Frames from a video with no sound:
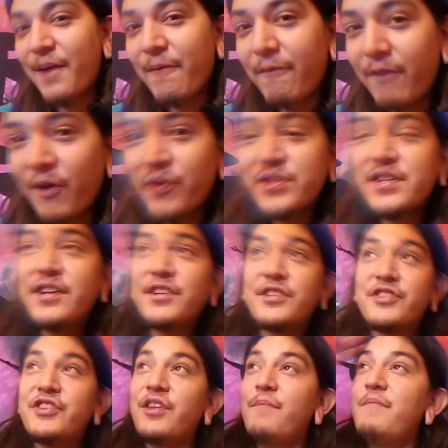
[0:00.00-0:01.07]
folks,
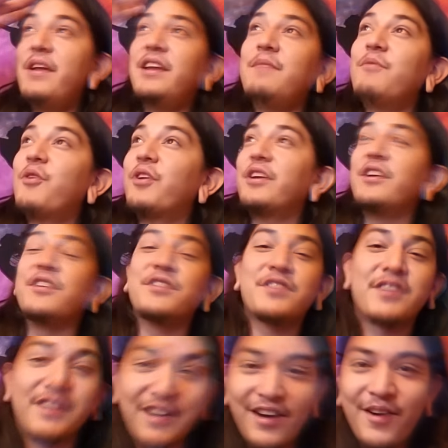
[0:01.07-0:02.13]
here's to the many more years
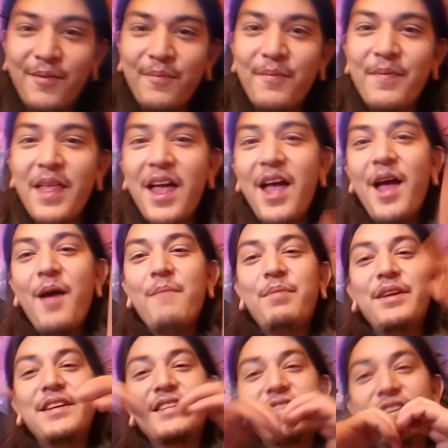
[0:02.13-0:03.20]
to come.
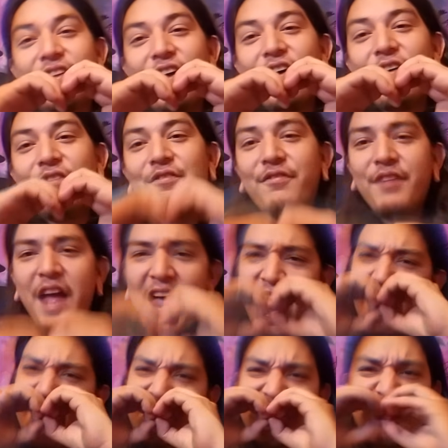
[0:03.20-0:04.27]
Peace, love,
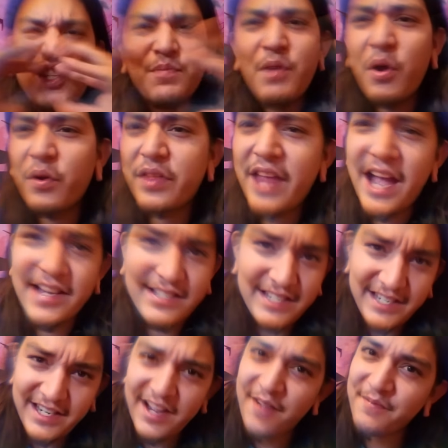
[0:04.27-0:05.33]
and smoke that
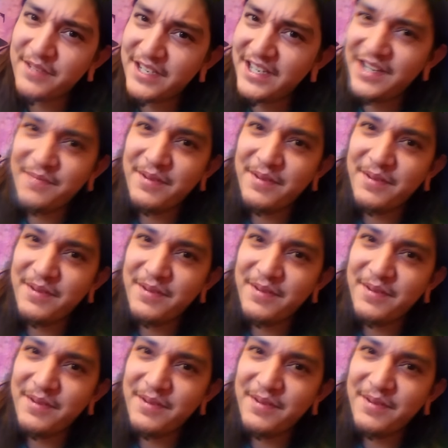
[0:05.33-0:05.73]
DMT,